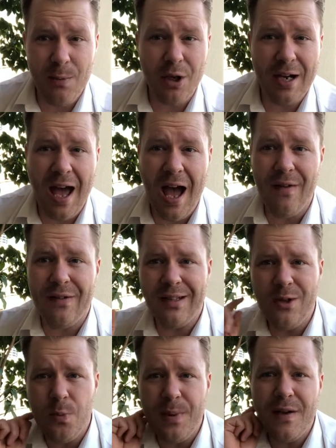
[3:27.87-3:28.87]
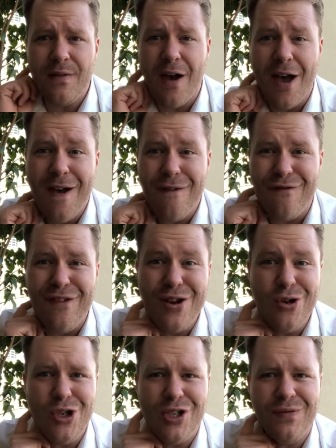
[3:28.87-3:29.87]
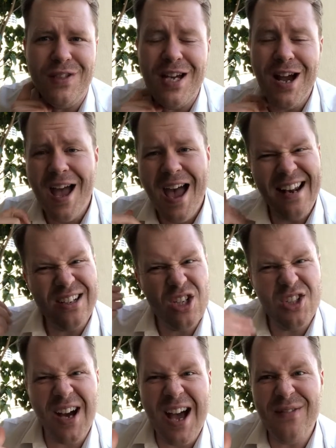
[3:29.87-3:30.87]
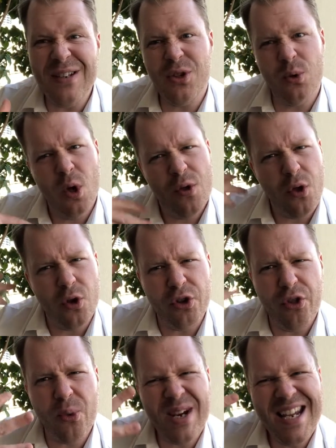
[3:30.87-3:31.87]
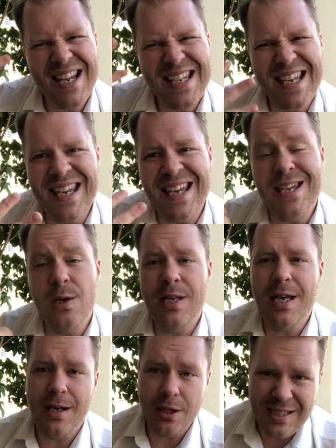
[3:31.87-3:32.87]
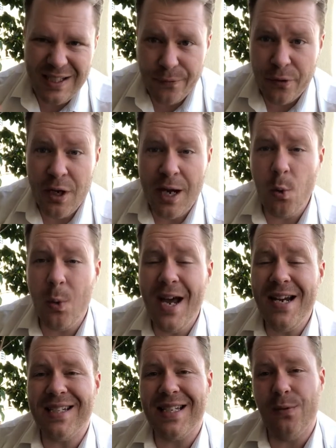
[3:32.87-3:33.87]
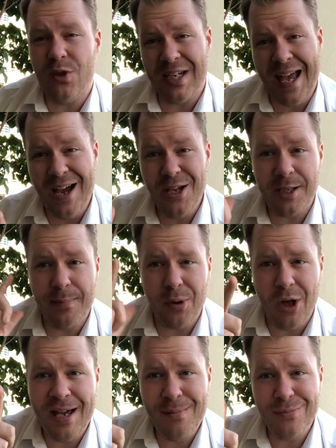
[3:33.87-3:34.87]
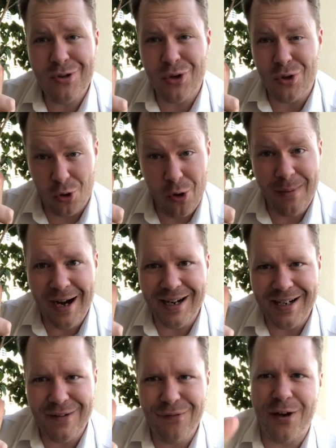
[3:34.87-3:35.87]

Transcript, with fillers: We're going to have a little bit of a venue shift here, and I'm going to dive into those three key different awareness levels and how you can apply them to your marketing